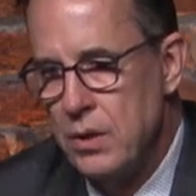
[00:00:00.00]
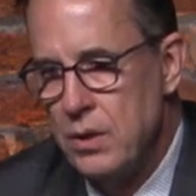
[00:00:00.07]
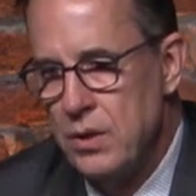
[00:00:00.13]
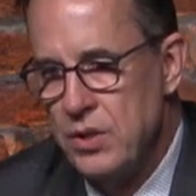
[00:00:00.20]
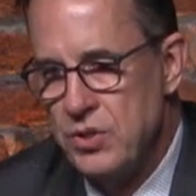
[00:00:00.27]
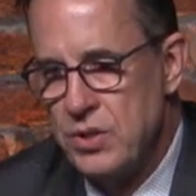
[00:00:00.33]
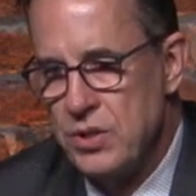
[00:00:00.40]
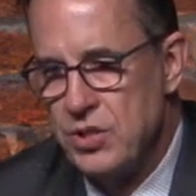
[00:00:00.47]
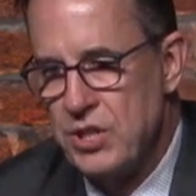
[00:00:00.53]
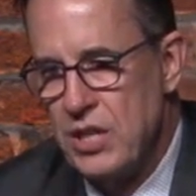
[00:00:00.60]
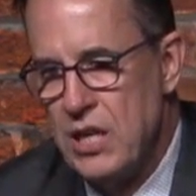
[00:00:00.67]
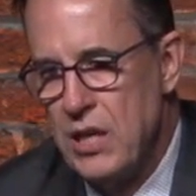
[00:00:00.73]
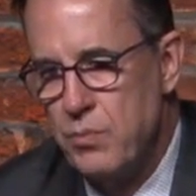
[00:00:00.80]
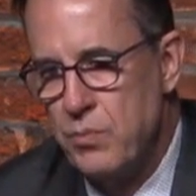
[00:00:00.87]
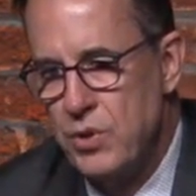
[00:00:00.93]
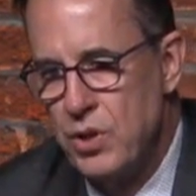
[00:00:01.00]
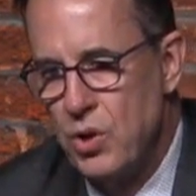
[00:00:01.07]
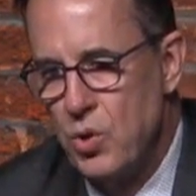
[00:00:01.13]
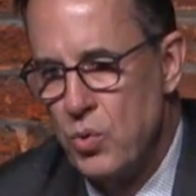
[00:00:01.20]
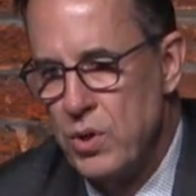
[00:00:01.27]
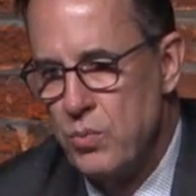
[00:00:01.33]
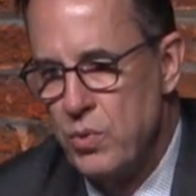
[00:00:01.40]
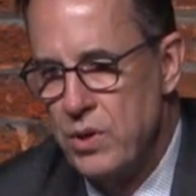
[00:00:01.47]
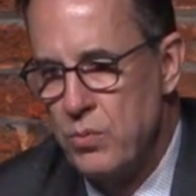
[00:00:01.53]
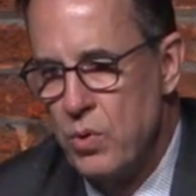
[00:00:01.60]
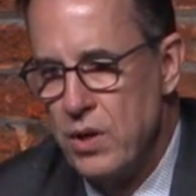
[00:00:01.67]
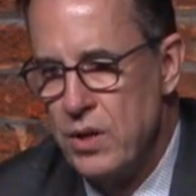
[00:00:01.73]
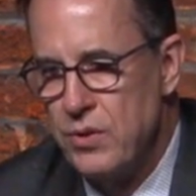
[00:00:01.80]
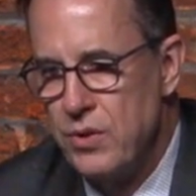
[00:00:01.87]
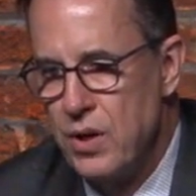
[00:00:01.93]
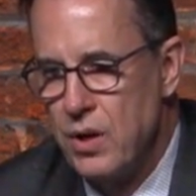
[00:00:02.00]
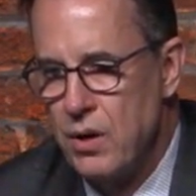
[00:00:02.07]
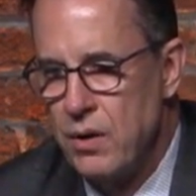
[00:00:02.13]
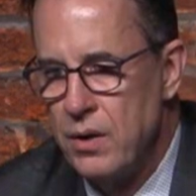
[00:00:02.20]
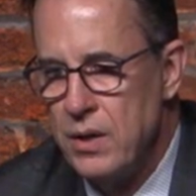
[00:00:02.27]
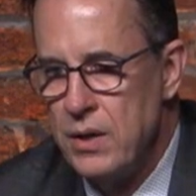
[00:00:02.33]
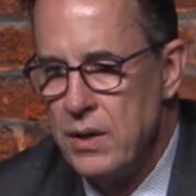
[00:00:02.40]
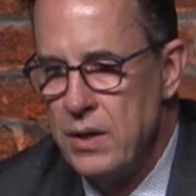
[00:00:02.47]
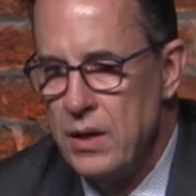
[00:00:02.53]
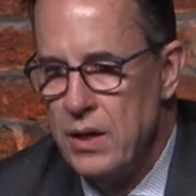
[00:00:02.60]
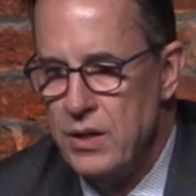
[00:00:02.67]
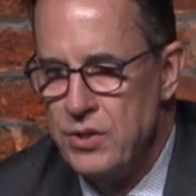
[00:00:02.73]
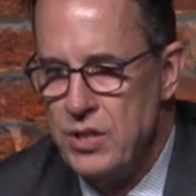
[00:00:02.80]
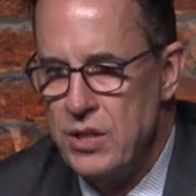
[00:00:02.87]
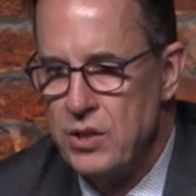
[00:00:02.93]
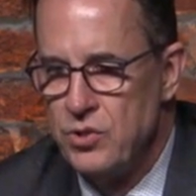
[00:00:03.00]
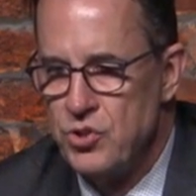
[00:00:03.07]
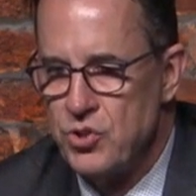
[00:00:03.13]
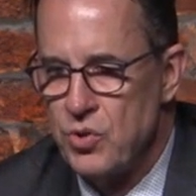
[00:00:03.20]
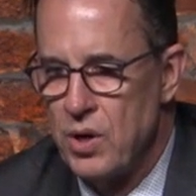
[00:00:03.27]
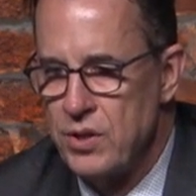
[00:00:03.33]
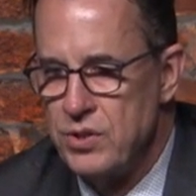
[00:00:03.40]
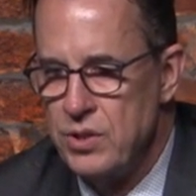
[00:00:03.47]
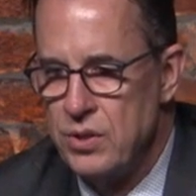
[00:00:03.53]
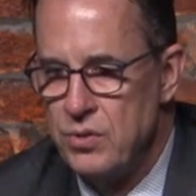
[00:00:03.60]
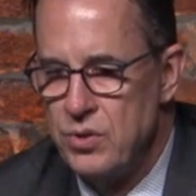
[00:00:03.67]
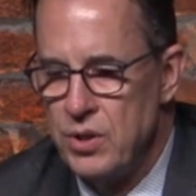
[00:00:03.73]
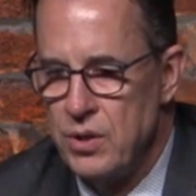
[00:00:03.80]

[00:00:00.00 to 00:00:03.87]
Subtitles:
is the same. We went in there and deconstructed